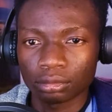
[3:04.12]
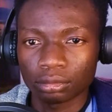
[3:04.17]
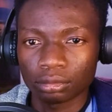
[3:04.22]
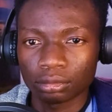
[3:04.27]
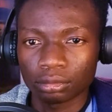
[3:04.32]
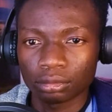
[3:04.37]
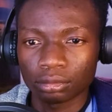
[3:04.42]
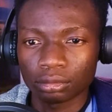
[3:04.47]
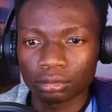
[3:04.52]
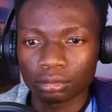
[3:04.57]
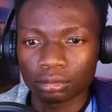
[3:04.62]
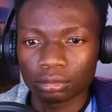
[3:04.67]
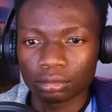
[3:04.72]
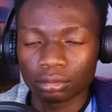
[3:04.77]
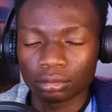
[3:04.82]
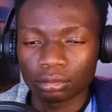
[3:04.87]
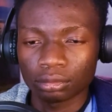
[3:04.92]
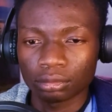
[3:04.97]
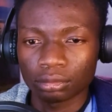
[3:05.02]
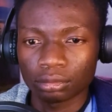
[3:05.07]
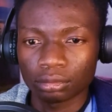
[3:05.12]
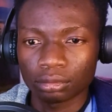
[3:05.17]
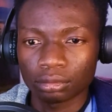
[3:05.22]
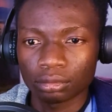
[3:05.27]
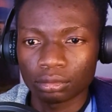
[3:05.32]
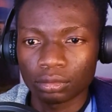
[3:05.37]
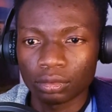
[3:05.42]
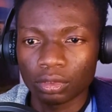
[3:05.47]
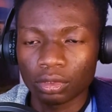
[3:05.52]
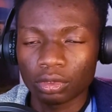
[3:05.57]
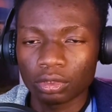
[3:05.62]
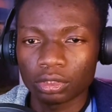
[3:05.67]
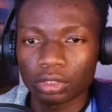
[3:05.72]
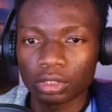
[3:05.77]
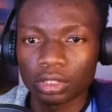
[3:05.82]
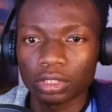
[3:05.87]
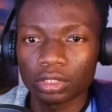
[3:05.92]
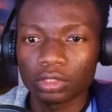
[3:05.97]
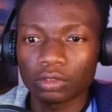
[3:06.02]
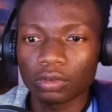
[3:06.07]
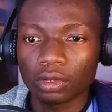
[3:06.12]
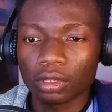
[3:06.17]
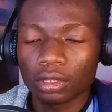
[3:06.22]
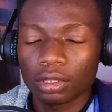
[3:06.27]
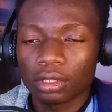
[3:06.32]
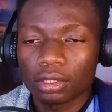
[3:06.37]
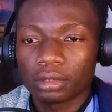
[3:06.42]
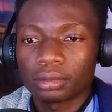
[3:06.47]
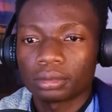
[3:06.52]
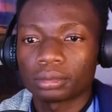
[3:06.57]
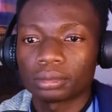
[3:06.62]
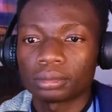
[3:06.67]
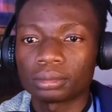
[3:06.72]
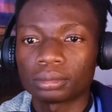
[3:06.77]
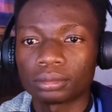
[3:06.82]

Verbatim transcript: No sign of her. Oh, she's ready.